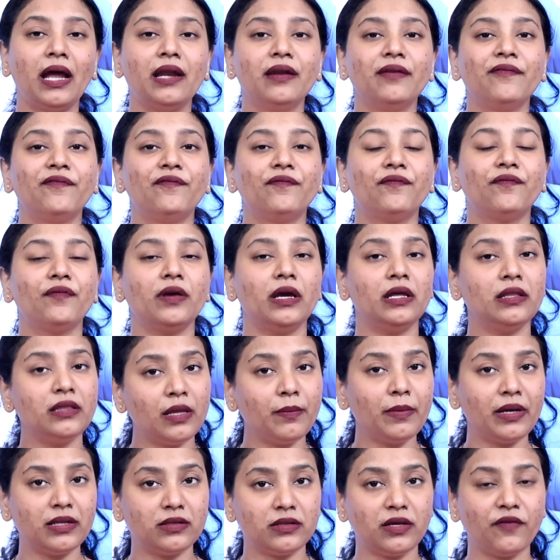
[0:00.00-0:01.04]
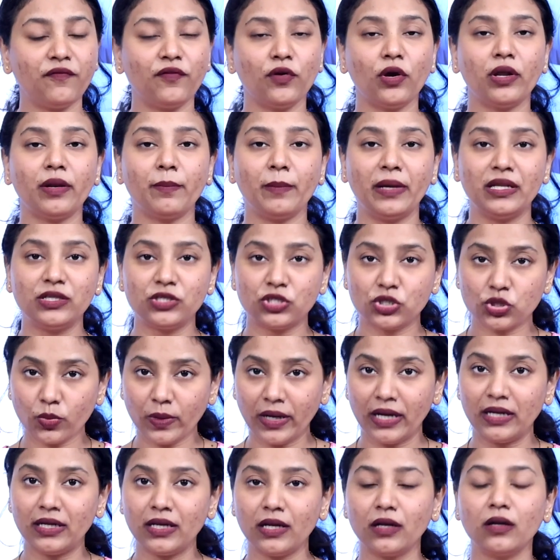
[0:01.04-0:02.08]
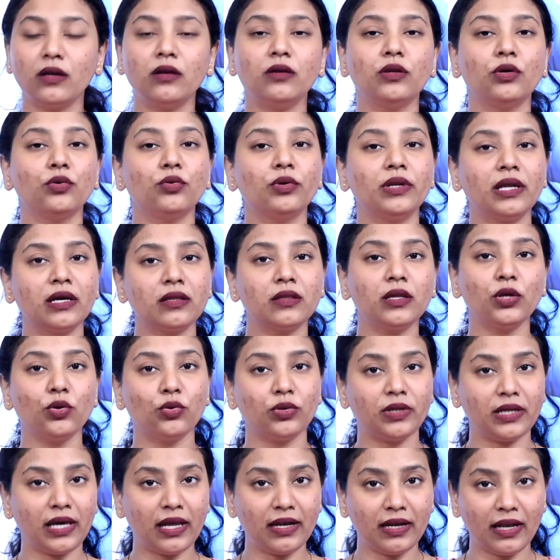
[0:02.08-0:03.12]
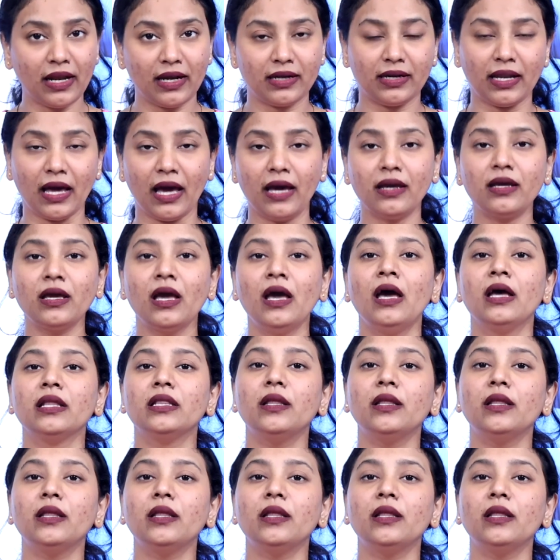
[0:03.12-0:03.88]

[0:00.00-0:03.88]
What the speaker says: and in the if you are menstruating during the UTI attack,